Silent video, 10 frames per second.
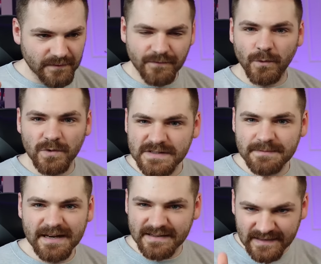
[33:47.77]

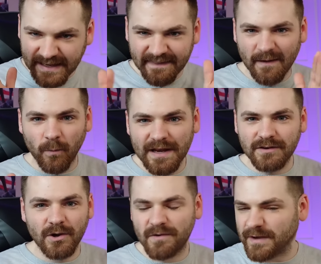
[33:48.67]
40 minutes, like, in that
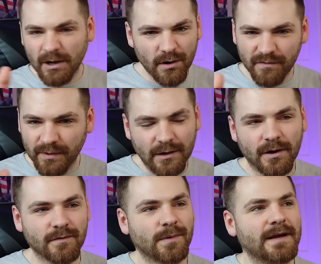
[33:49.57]
window. If we go
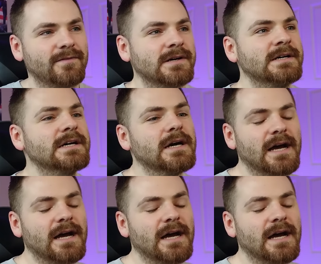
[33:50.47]
over, whatever.